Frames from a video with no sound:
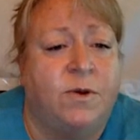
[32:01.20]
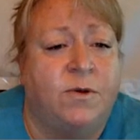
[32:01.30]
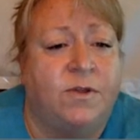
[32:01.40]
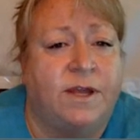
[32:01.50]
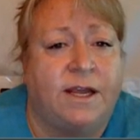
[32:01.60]

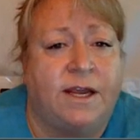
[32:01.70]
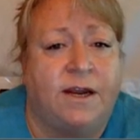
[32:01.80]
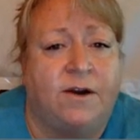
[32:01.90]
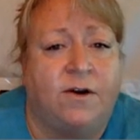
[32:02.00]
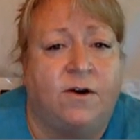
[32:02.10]
both
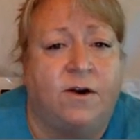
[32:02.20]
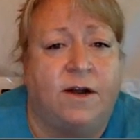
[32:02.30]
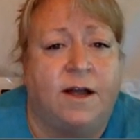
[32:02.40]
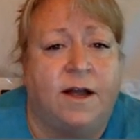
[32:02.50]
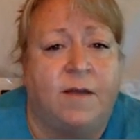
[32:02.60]
here
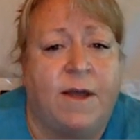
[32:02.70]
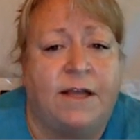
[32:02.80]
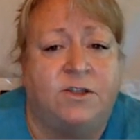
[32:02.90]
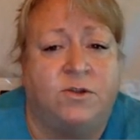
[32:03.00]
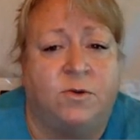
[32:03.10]
um,
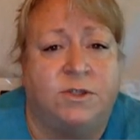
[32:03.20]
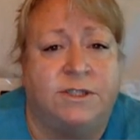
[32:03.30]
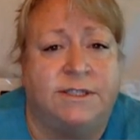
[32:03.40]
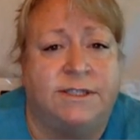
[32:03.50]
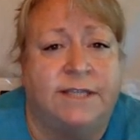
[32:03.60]
as
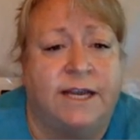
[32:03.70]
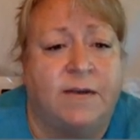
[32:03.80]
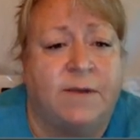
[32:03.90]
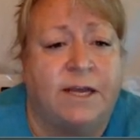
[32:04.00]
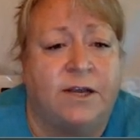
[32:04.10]
sources that
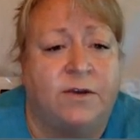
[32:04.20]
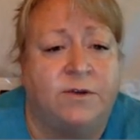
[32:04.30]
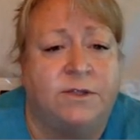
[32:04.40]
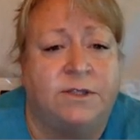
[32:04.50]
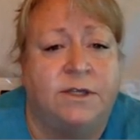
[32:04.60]
could be
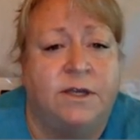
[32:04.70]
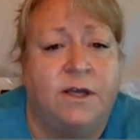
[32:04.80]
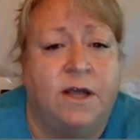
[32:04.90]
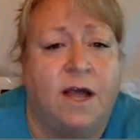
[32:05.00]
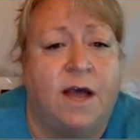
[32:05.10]
used
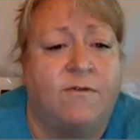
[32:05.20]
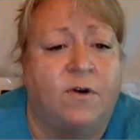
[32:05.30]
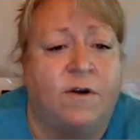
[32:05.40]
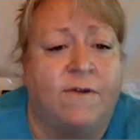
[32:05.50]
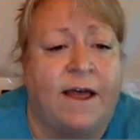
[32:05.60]
uh,
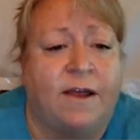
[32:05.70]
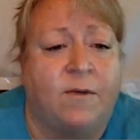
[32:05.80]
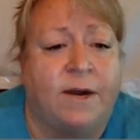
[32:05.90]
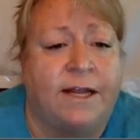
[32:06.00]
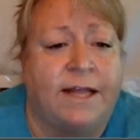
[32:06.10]
for
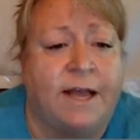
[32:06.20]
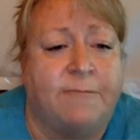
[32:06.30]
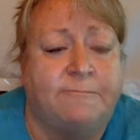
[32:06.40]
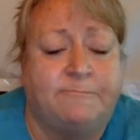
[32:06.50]
evaluating that.